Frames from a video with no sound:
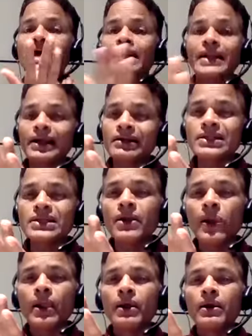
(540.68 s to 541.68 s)

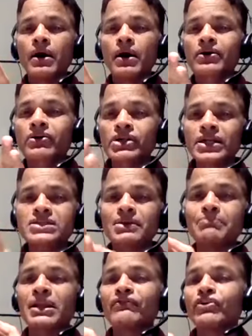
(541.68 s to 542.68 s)
directly create
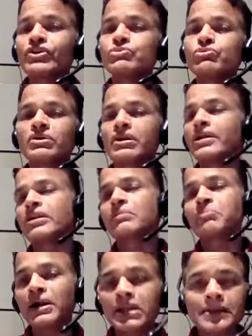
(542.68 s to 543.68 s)
some benefit to a related
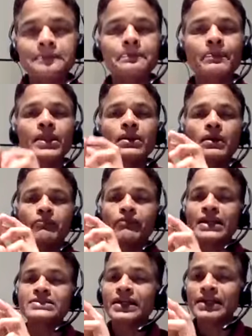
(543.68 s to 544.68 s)
party.
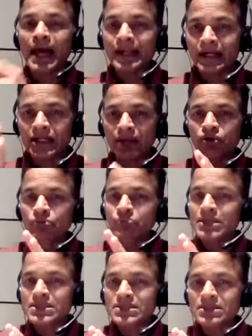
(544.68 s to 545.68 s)
When I say direct, I would
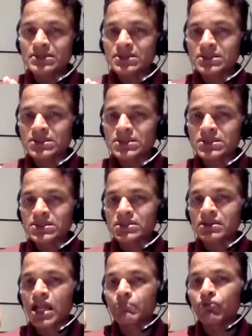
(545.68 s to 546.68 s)
mean the
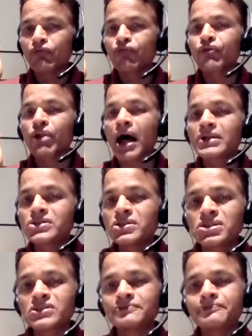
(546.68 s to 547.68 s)

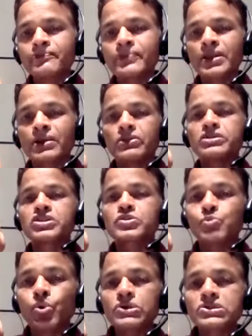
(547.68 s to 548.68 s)
camouflages, the
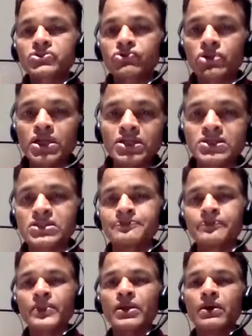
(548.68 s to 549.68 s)
smoke screens,
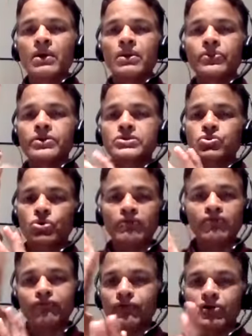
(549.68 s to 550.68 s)
the sort
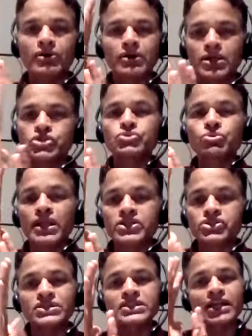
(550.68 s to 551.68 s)
of
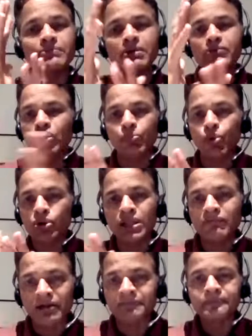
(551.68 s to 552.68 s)
insulations can be one or more
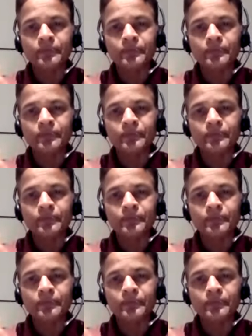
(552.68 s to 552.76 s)
than one.